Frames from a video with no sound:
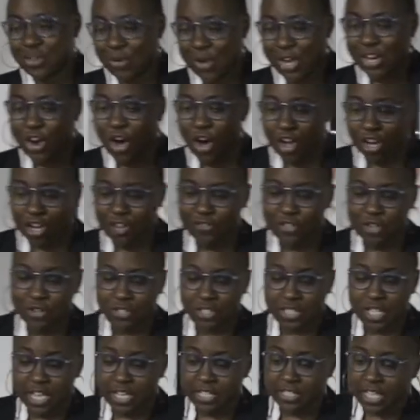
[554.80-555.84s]
And all of
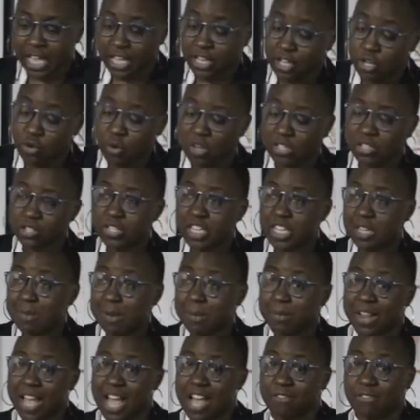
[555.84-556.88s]
those things, and you also need to be
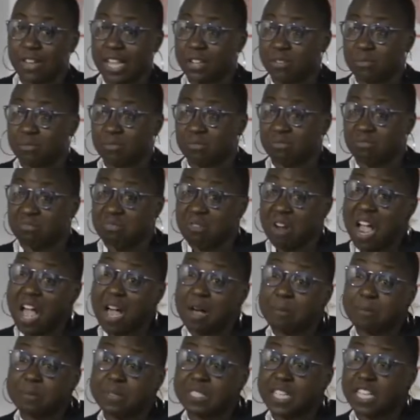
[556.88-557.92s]
able to have like
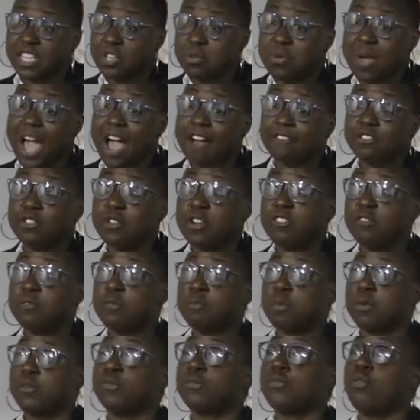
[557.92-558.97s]
reps. Like, you have to
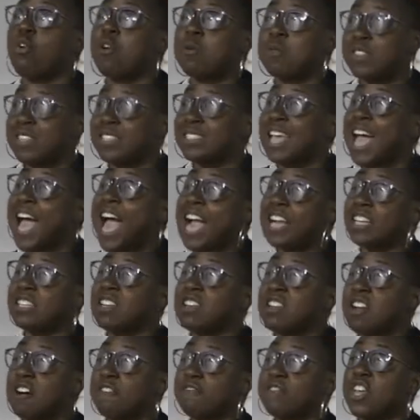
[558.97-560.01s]
have performed this
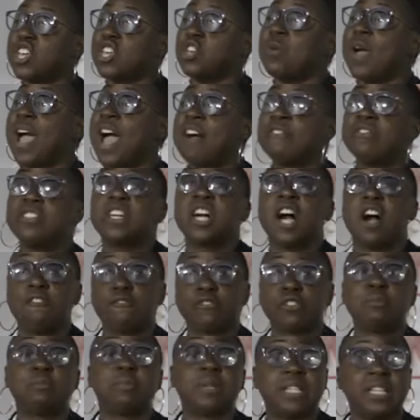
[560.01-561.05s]
act enough that you have the
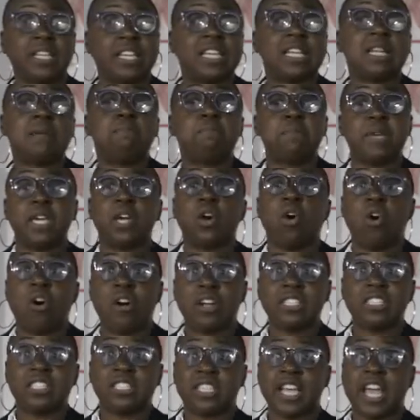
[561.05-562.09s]
comfortability to be
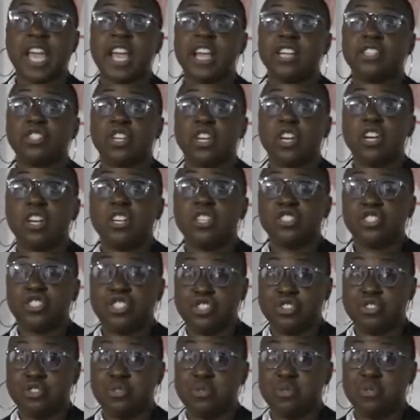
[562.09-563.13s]
on stage
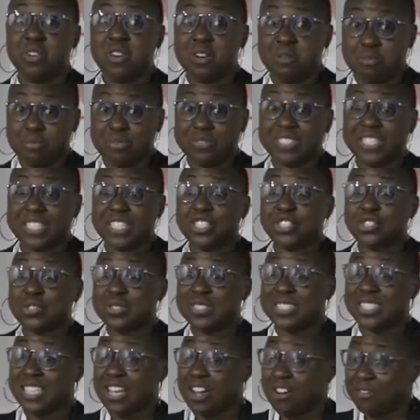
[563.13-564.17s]
to present
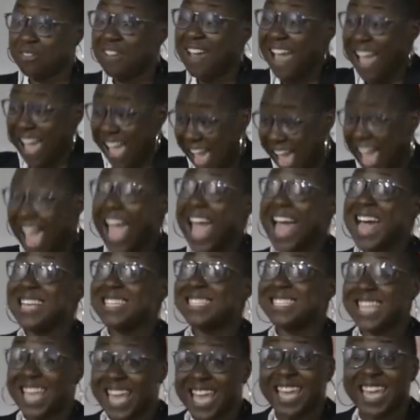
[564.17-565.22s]
yourself
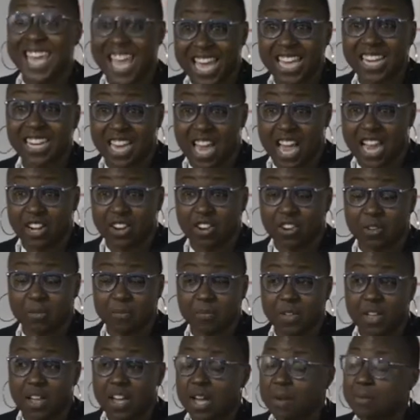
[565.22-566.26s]
as a headliner.
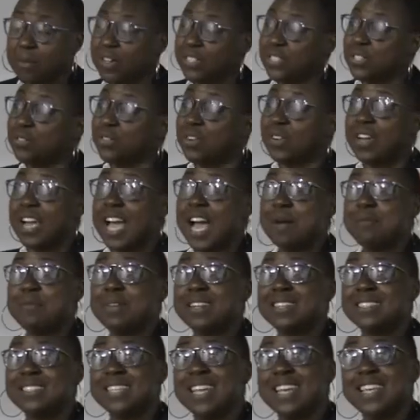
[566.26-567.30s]
I'm also very happy
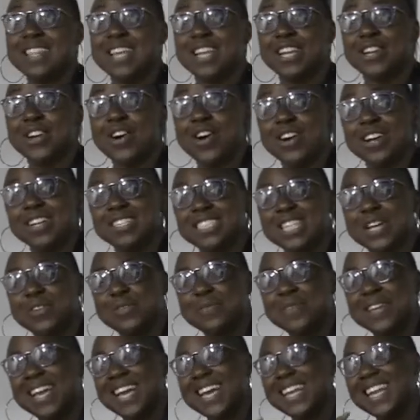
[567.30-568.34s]
to say that in August I
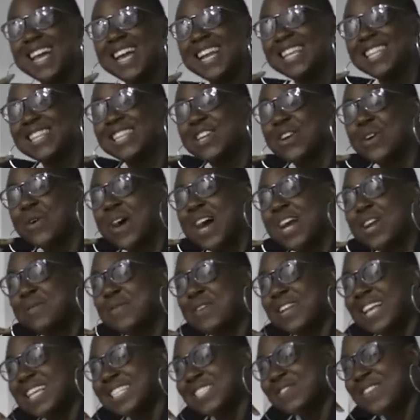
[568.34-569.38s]
will be headlining the Ohio
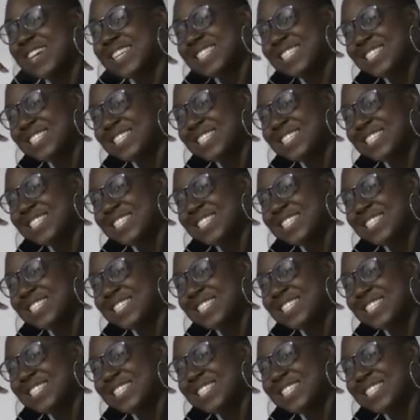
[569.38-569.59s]
Burlesque.